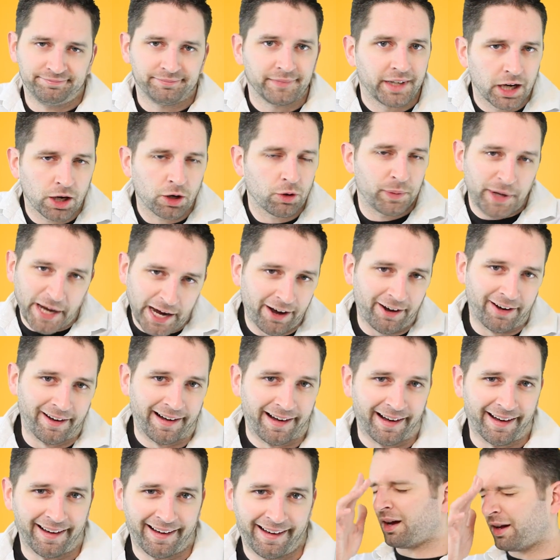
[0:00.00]
here we
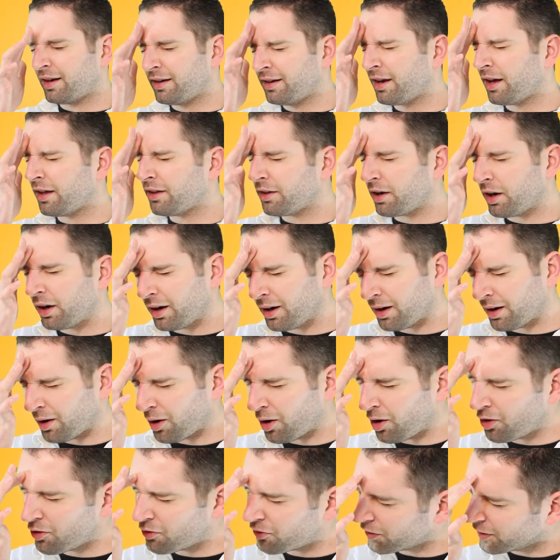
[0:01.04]
are. Another
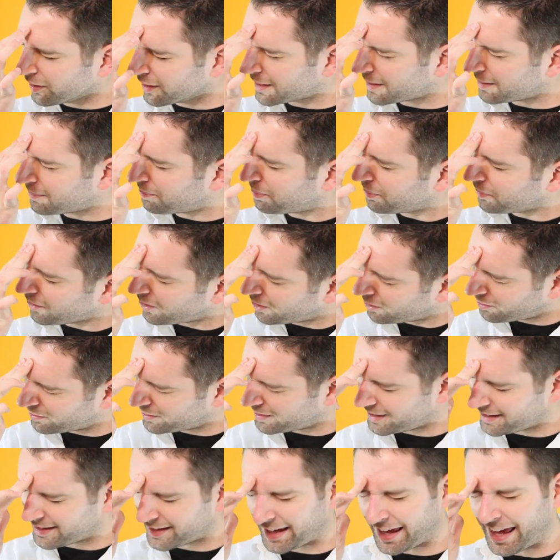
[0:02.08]
overly
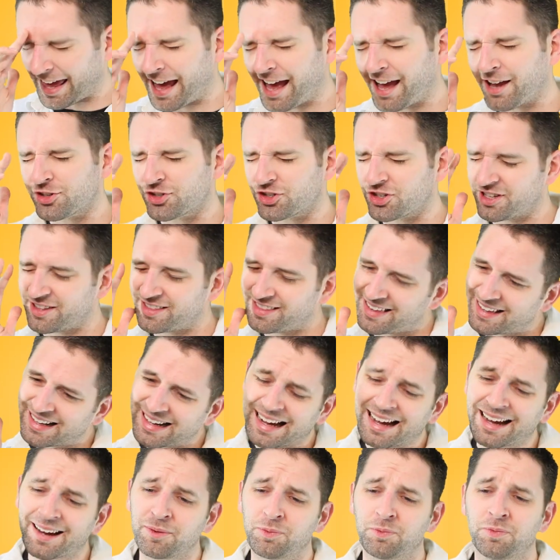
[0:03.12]
bloated cash-in that
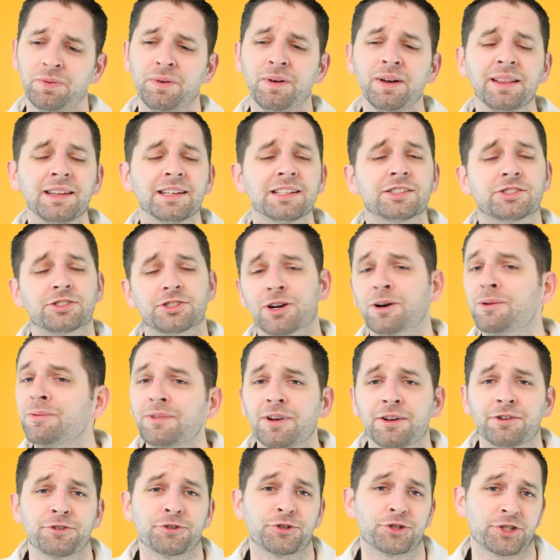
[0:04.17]
I really don't
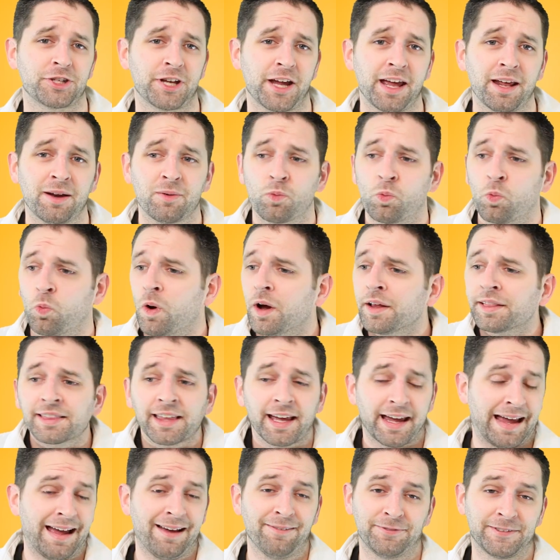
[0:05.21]
understand what
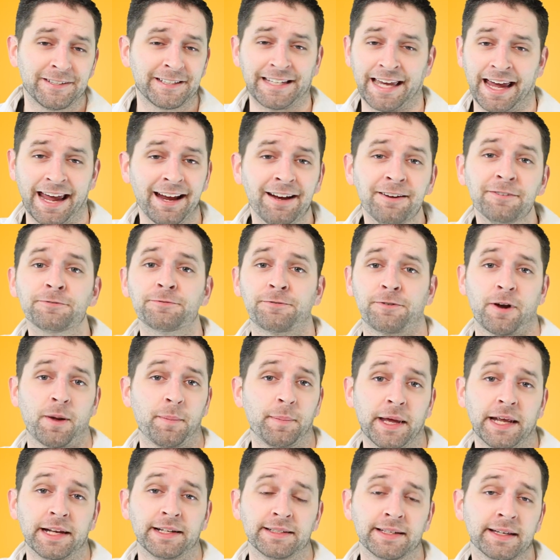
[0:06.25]
they have to gain from
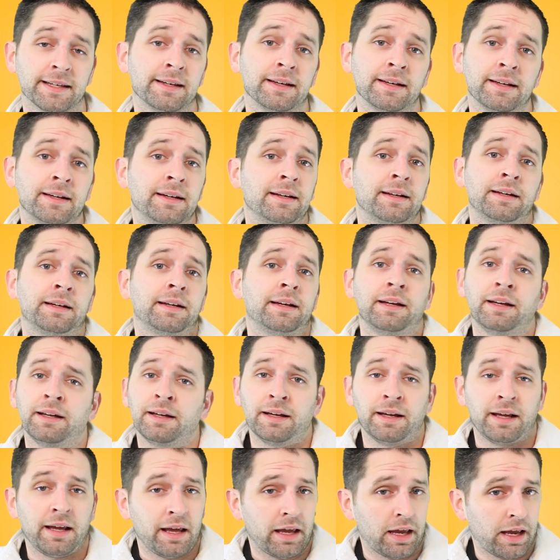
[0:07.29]
it.
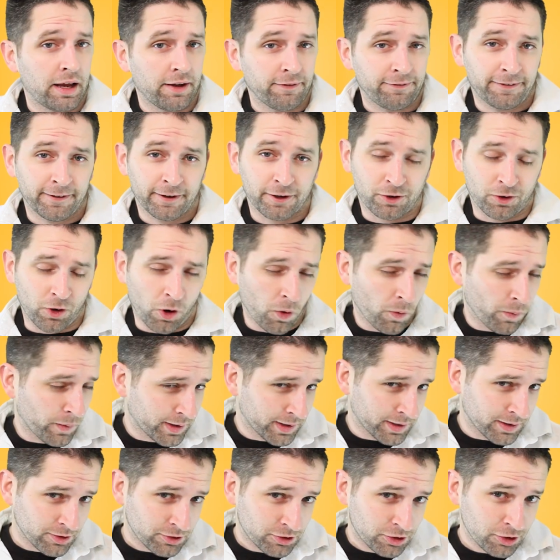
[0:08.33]
If they're
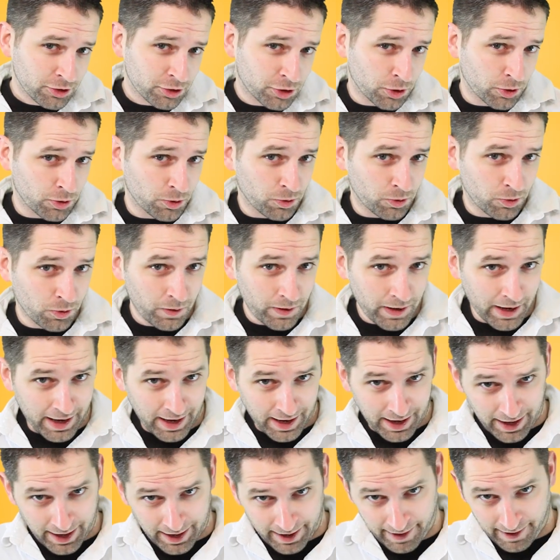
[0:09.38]
going to do
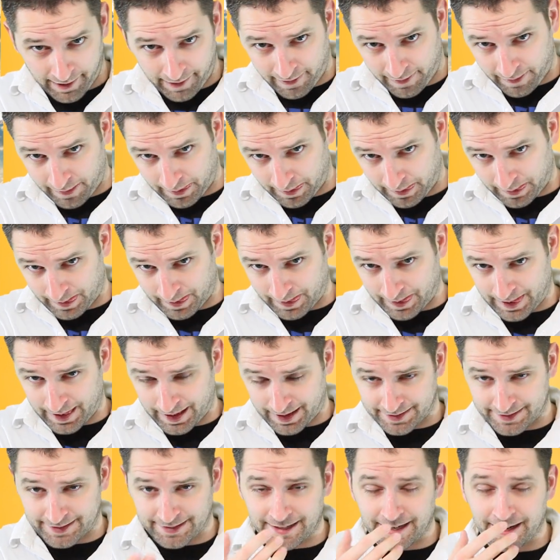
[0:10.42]

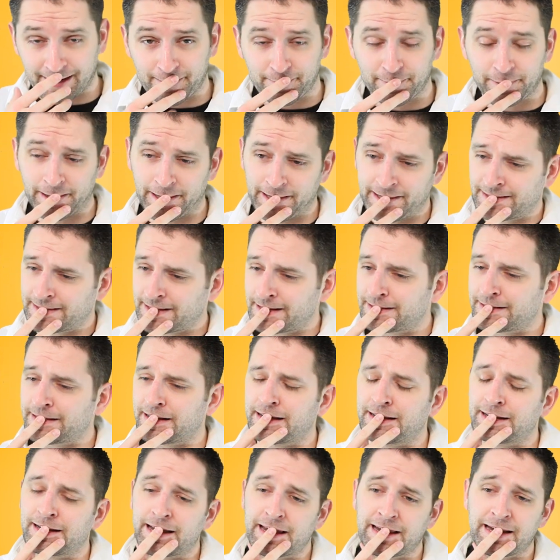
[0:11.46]
as terribly as they
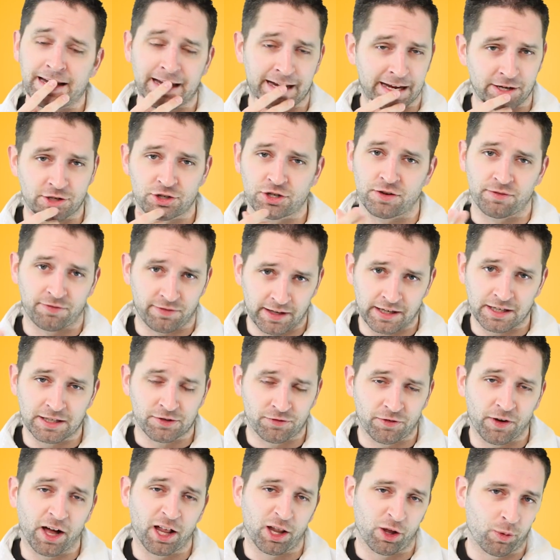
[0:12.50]
did in each of these
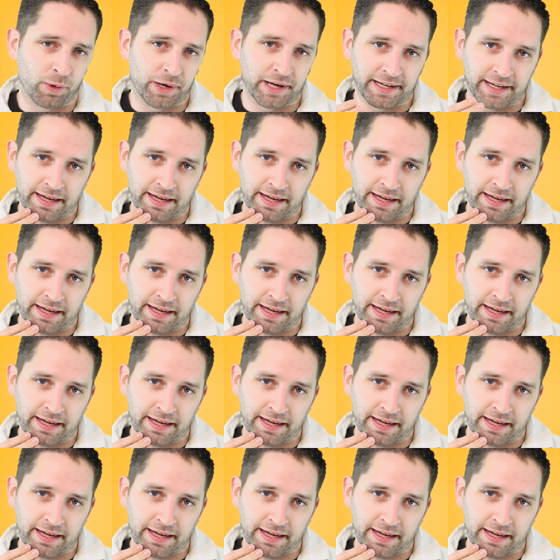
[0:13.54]
following